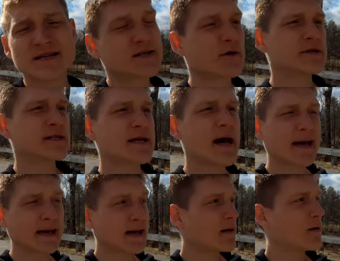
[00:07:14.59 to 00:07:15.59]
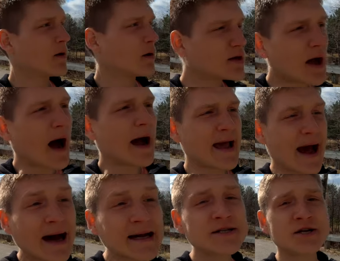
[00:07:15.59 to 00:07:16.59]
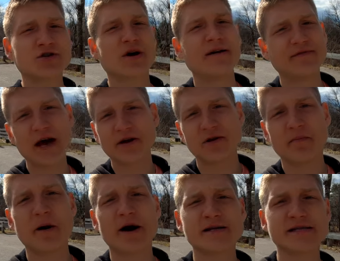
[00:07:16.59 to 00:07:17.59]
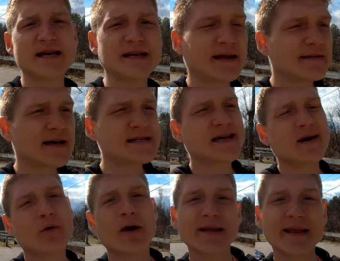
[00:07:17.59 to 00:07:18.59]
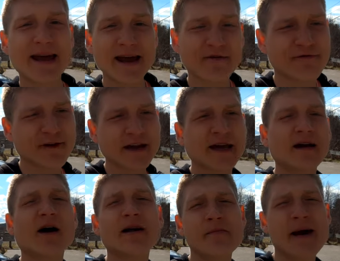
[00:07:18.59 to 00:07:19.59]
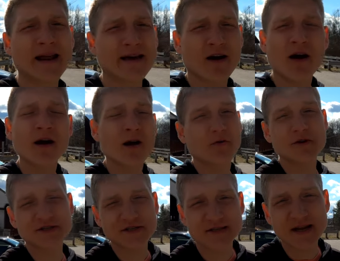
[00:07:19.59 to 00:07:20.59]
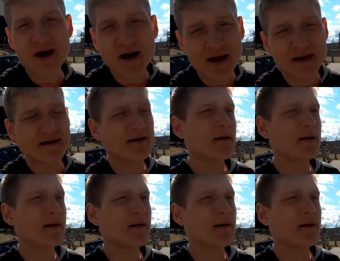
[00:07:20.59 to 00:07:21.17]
So it's like, I had to drive down to Boston unless I wanted to get a freaking automatic car, which is not,